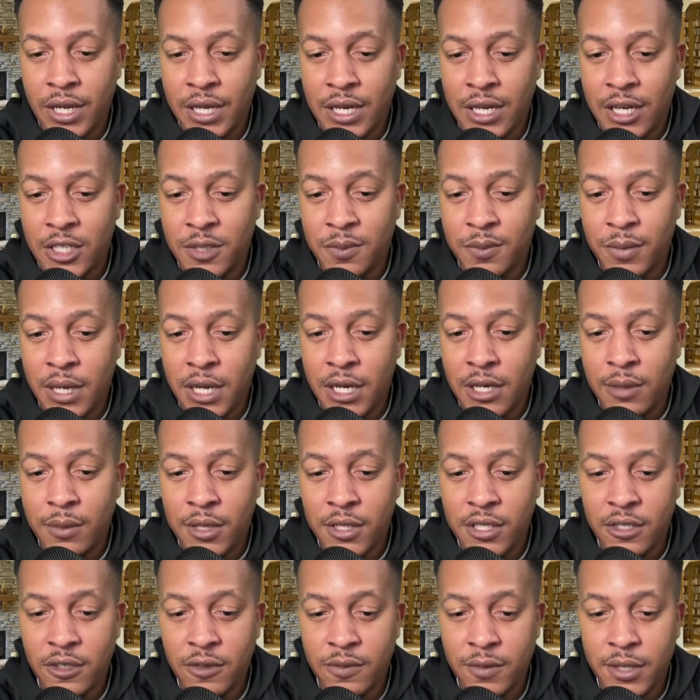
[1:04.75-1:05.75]
And I was mad at
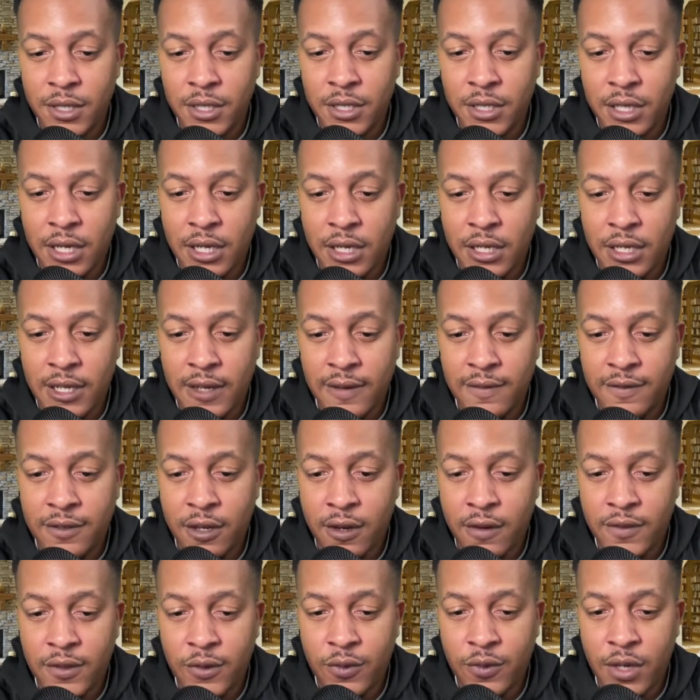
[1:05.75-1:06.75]
myself because I left
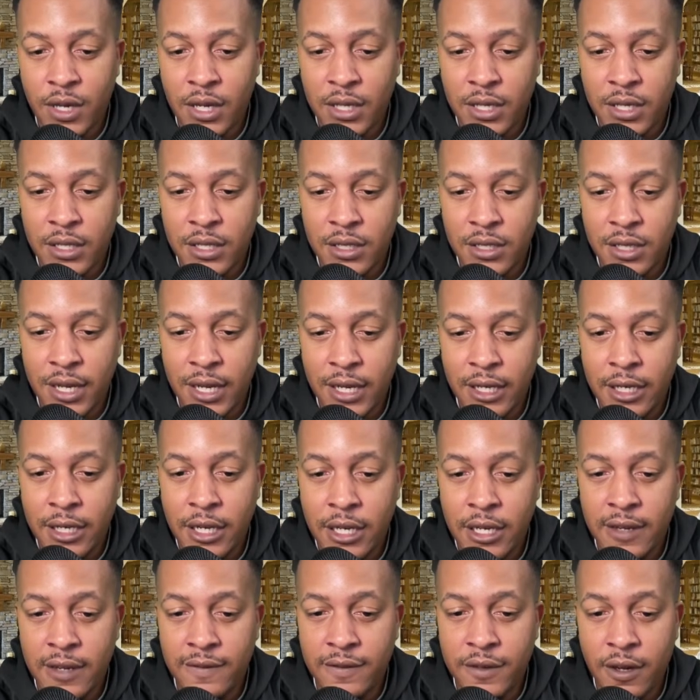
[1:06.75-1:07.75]
off the Rockets and I
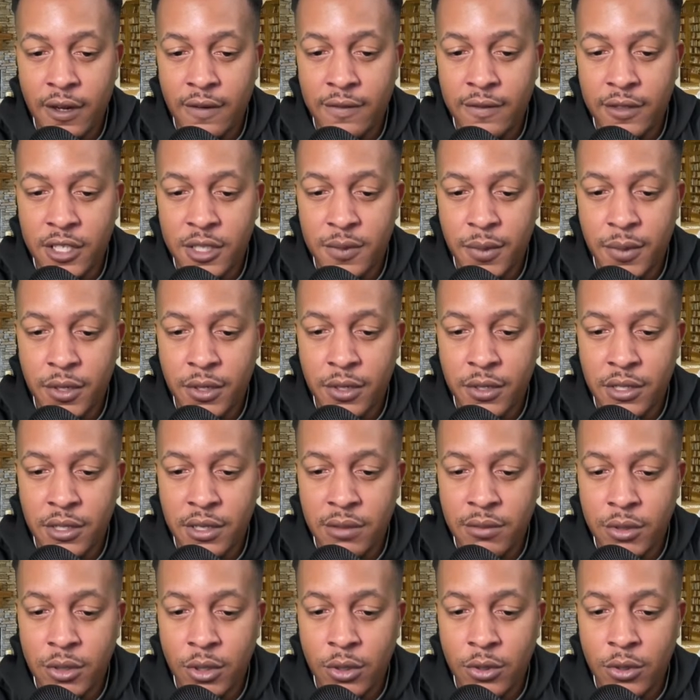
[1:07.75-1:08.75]
left off the Spurs
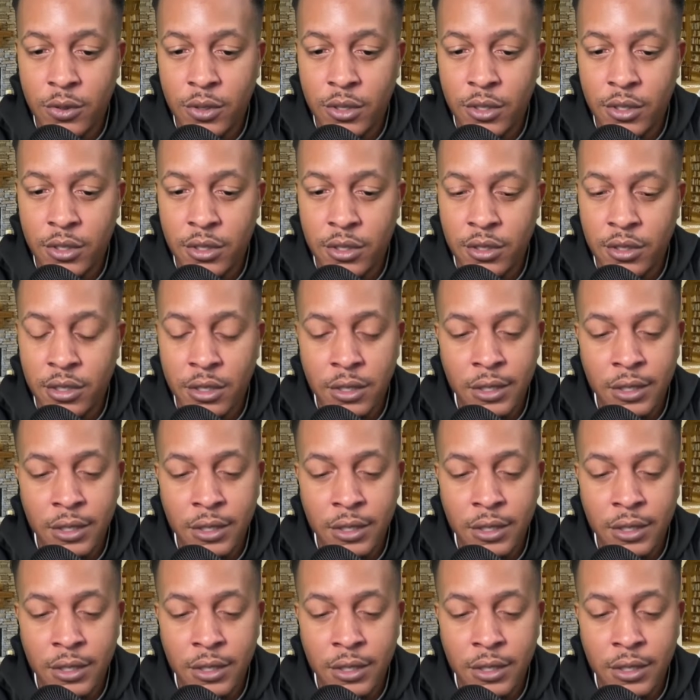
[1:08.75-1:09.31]
team total under.